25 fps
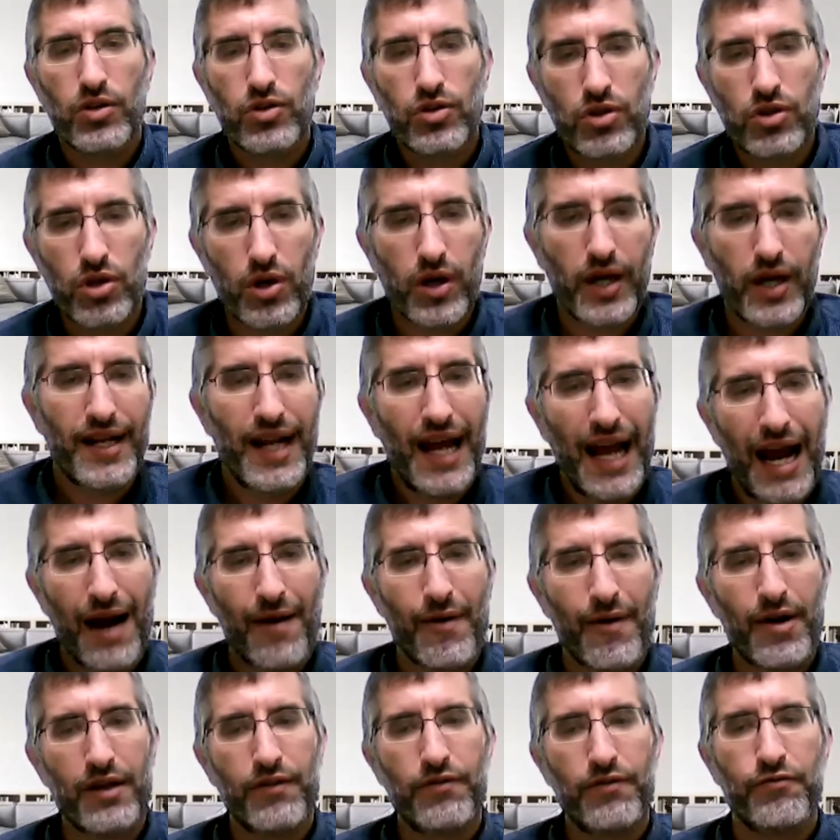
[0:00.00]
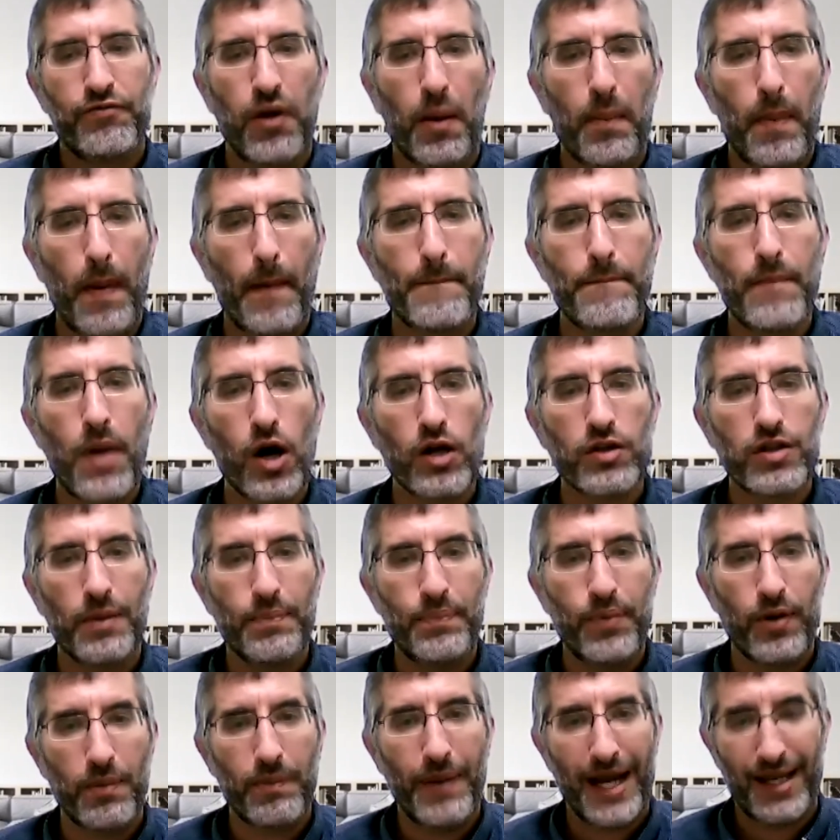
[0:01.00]
to inherit from
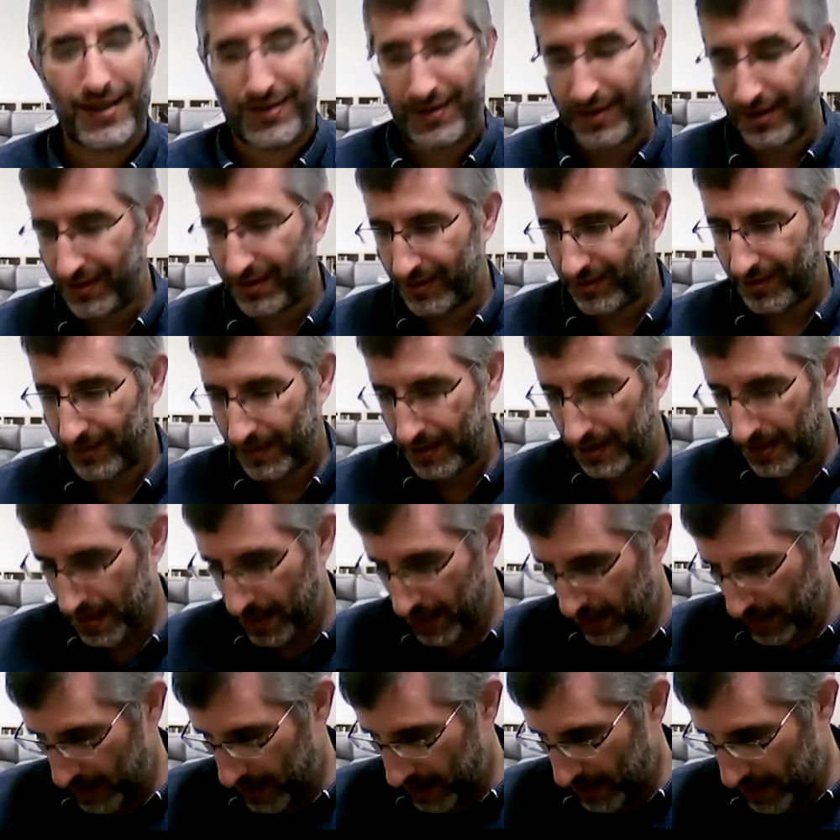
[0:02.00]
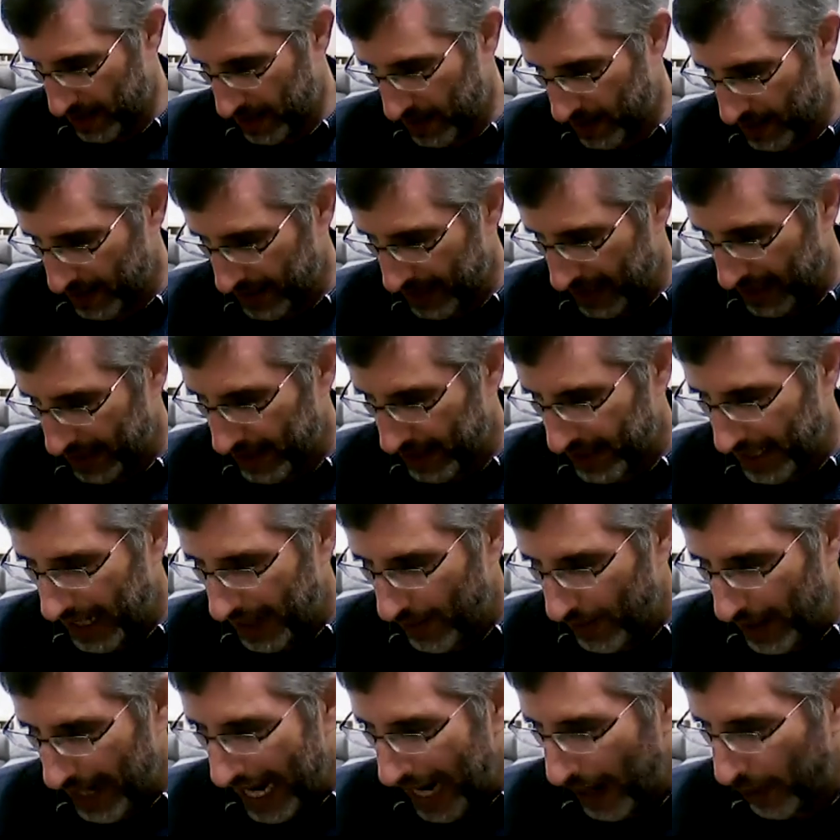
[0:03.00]
multiple bases?
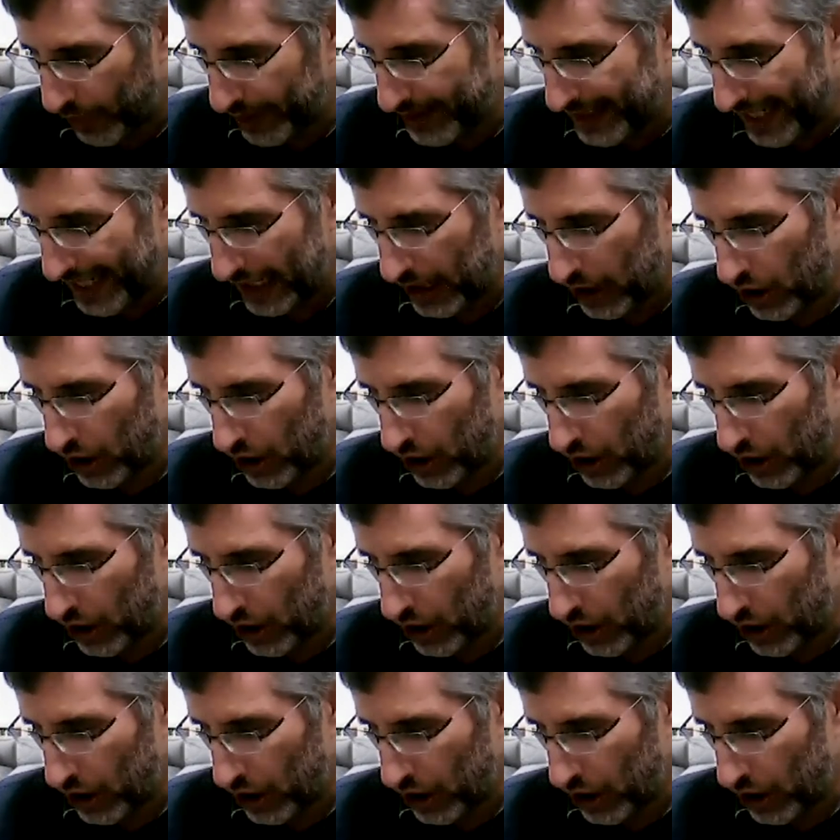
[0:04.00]
Now, how would that